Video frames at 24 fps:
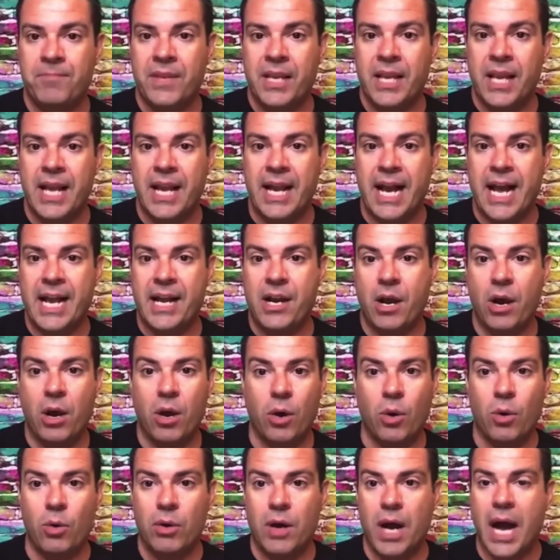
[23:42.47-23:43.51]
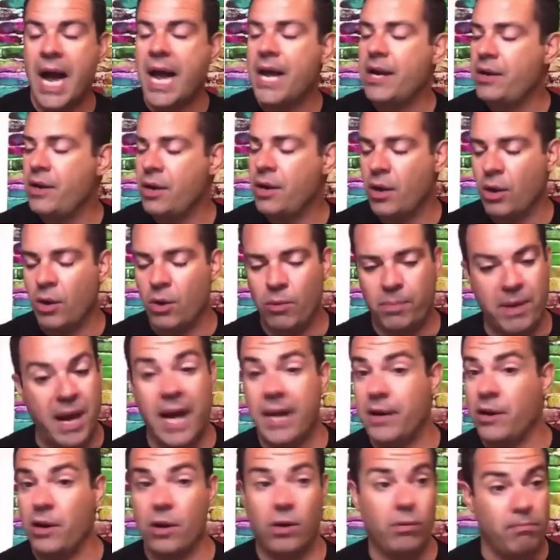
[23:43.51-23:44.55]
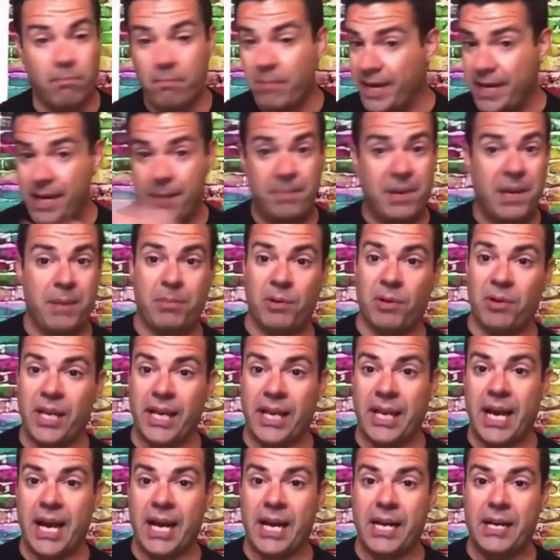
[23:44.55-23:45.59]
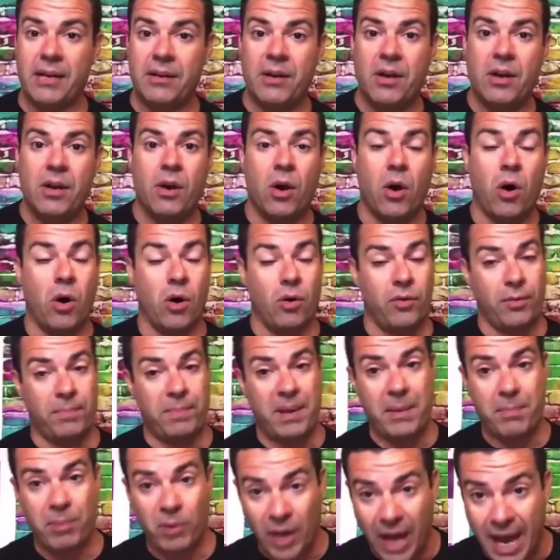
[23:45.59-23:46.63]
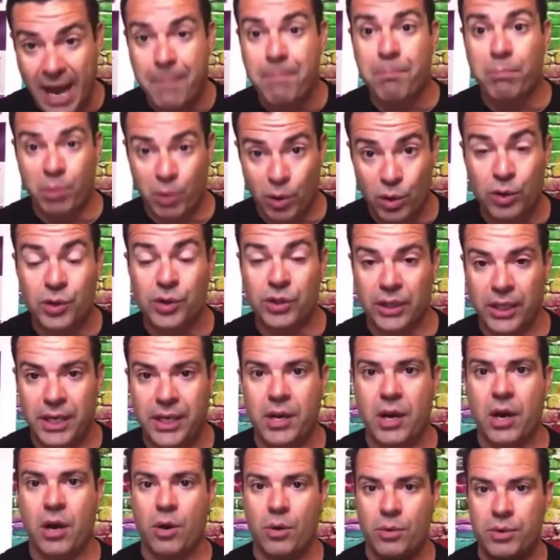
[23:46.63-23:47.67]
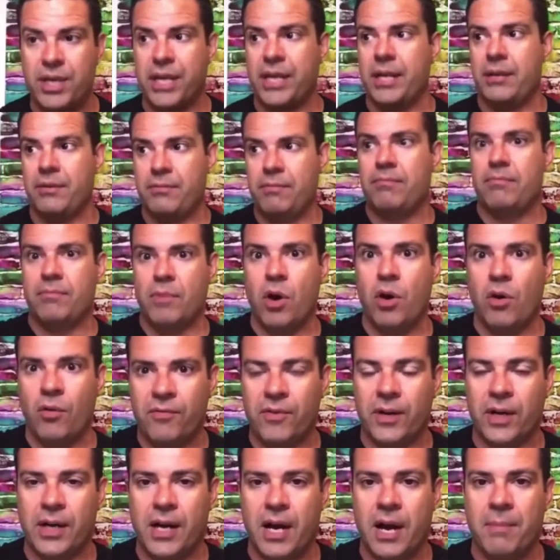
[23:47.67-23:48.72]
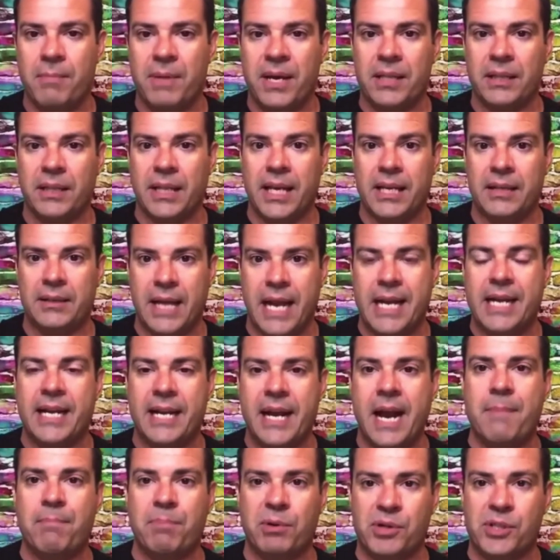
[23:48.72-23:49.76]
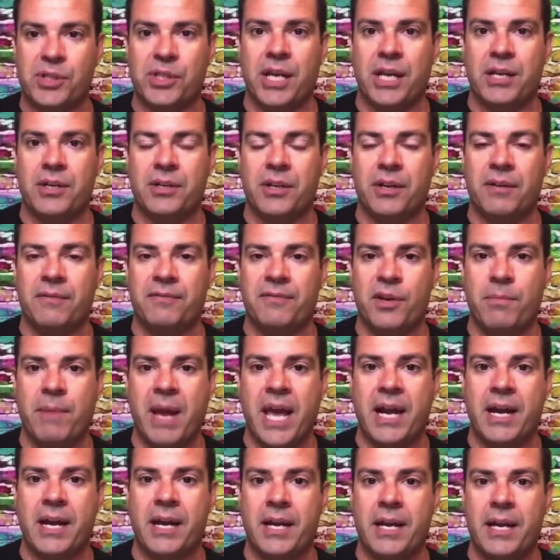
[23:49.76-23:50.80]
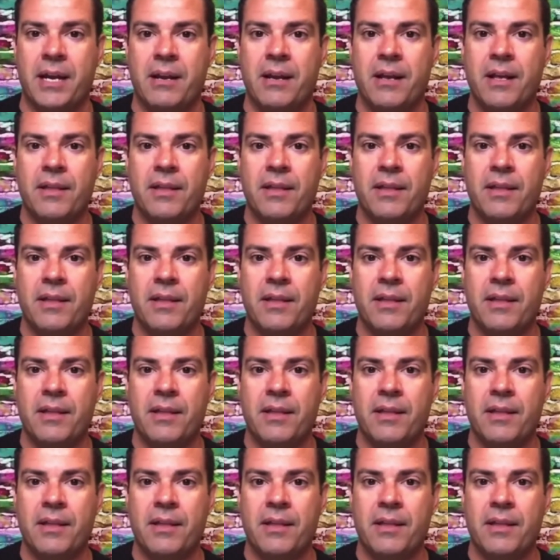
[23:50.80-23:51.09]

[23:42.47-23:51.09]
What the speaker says: And I know many people that got it. All the people I personally know did overcome it, like 99% of humanity.